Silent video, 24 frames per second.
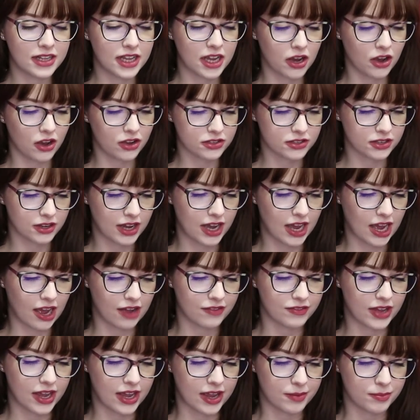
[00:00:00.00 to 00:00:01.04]
they also
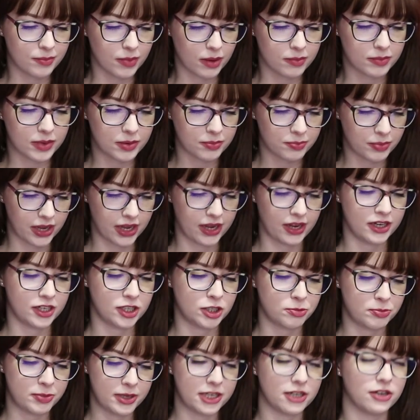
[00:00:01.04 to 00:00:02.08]
have a Mama
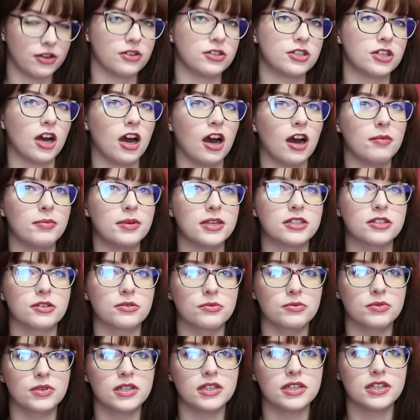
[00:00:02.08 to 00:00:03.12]
Page Pico top. It's a
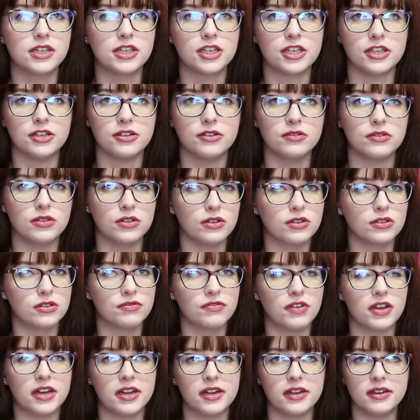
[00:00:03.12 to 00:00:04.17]
really cute loose
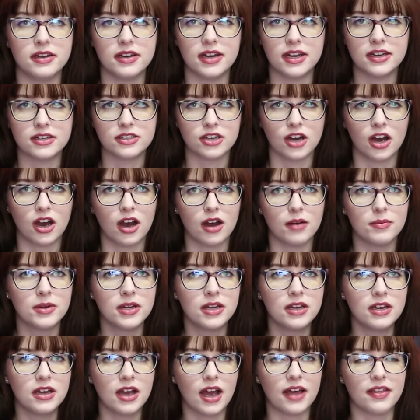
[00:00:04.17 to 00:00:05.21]
fitted knit top.
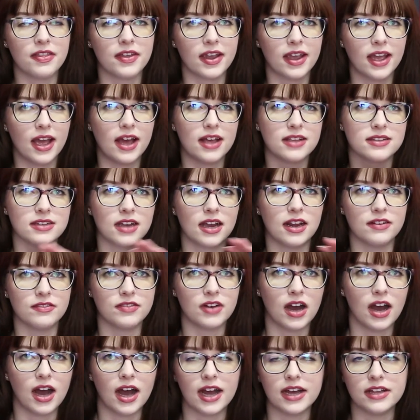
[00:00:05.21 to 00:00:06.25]
I think it has kind of
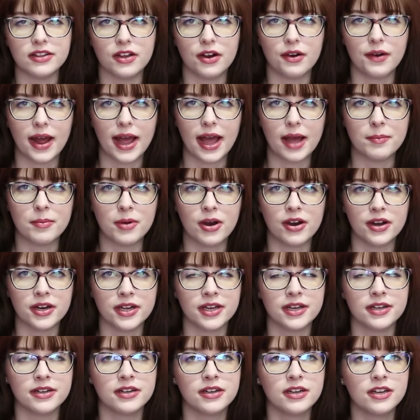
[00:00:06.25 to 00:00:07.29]
a high-low hem on
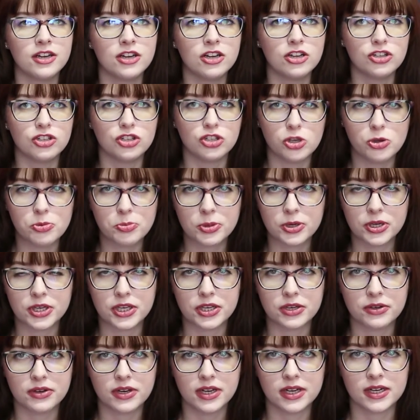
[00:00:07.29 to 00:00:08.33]
it. Super
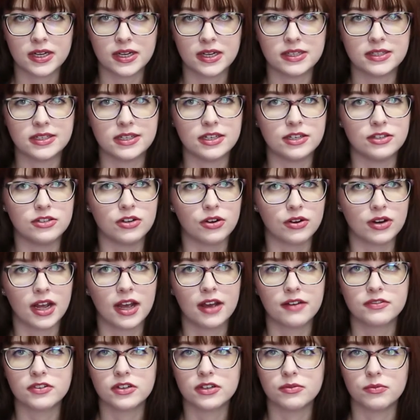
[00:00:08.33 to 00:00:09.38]
cute and easy. You don't
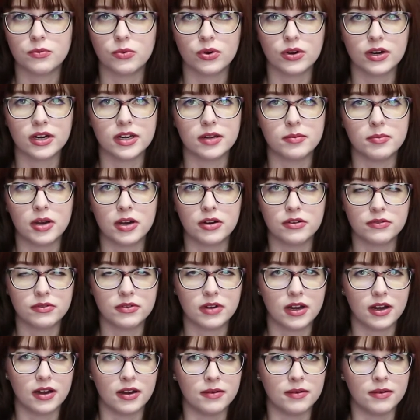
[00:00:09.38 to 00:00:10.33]
have to worry about